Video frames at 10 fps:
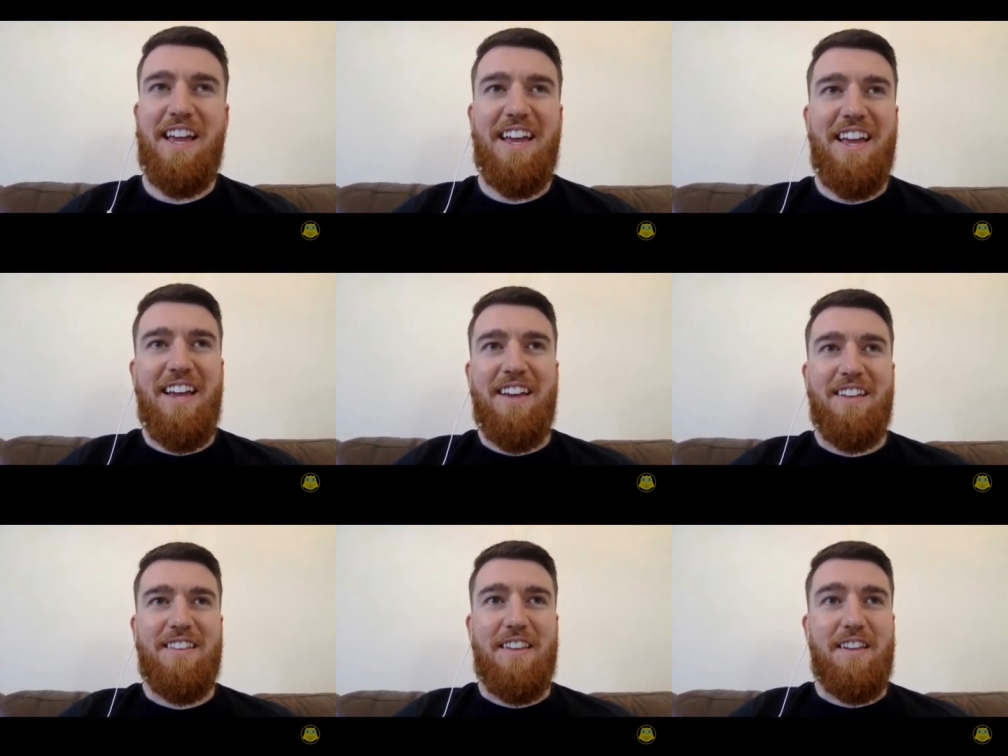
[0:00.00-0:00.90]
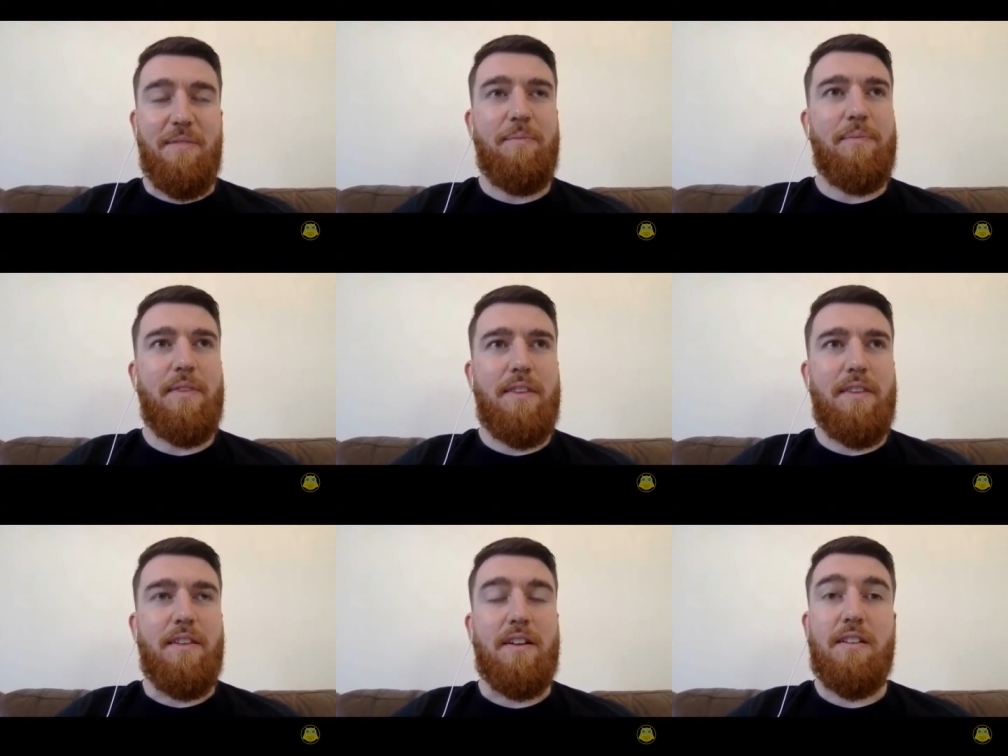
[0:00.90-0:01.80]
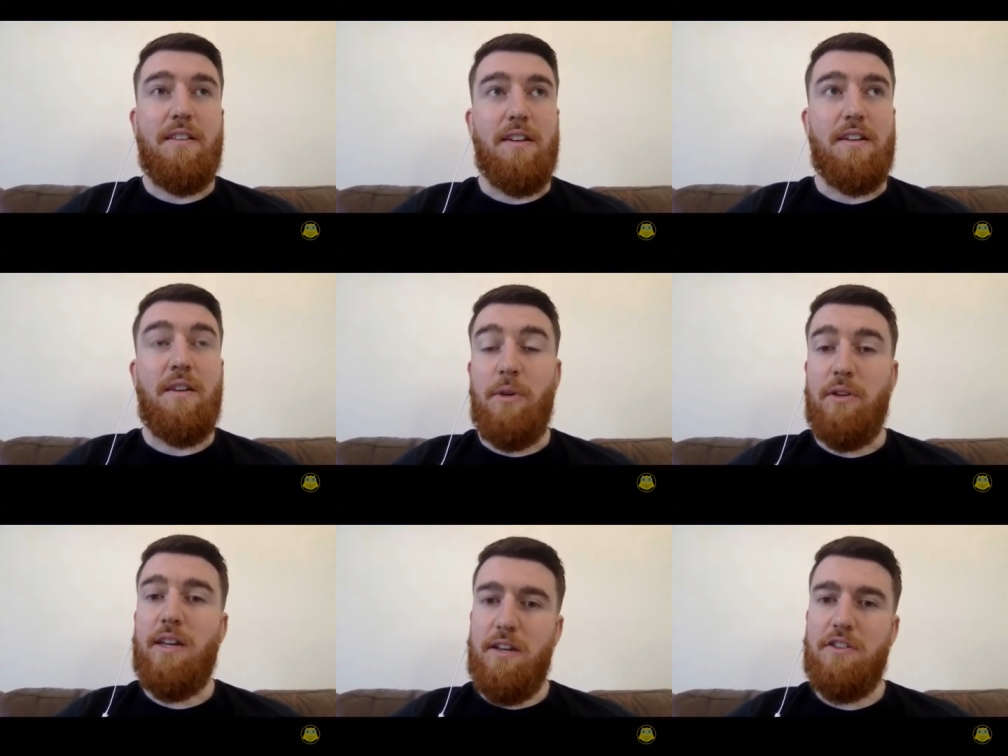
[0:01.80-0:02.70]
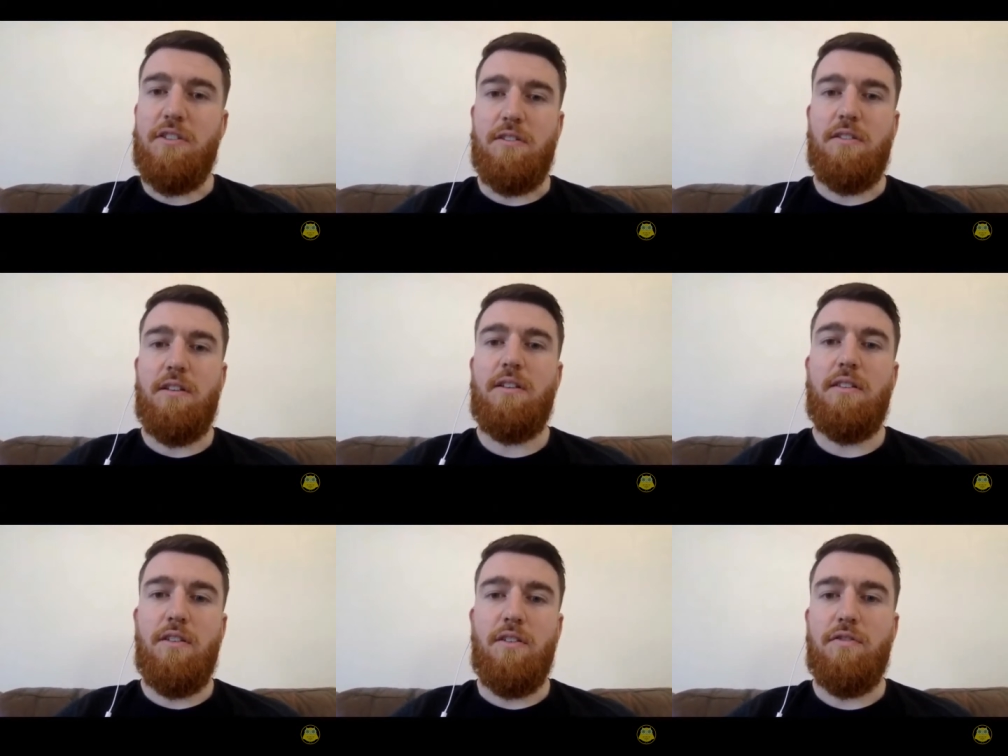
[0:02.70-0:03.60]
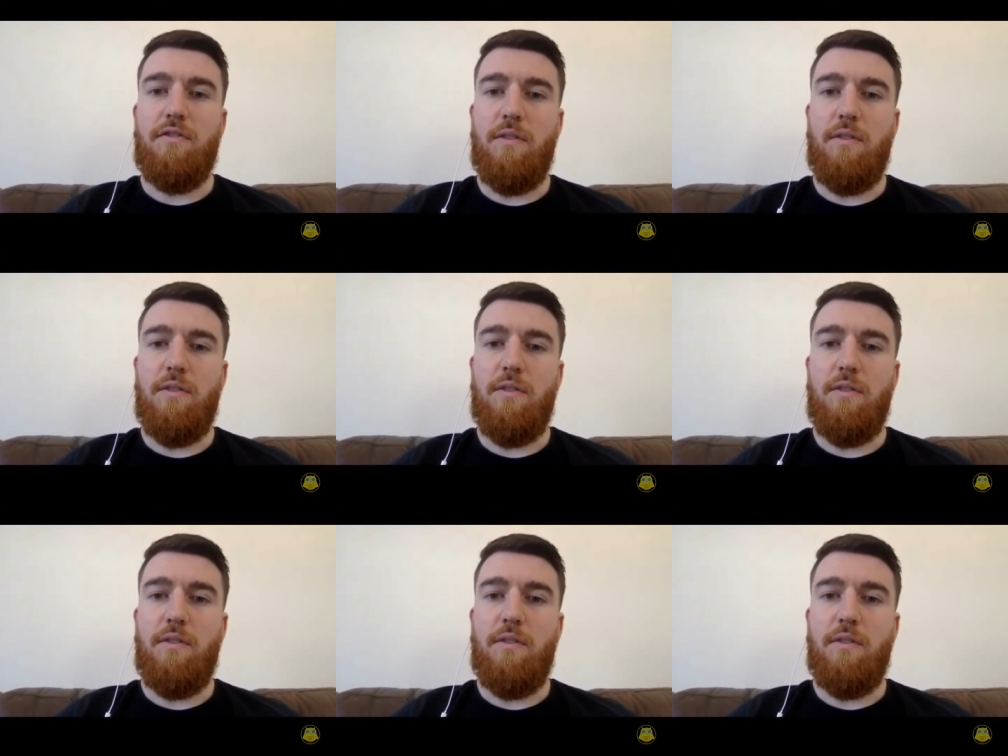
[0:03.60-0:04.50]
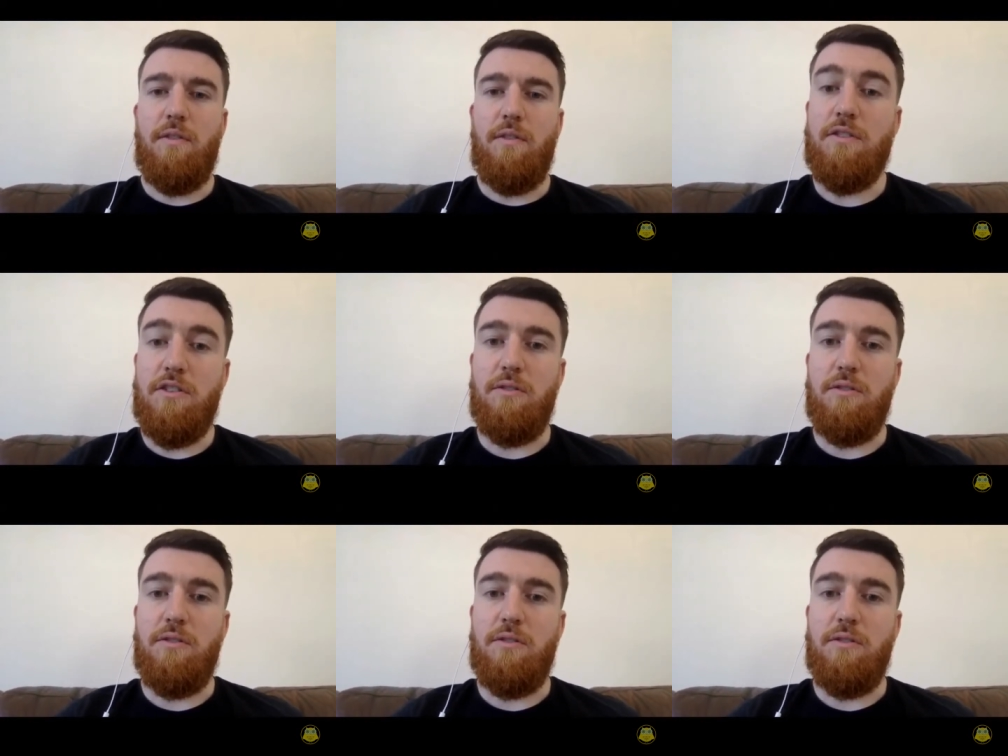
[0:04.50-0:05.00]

the the, the communication of um,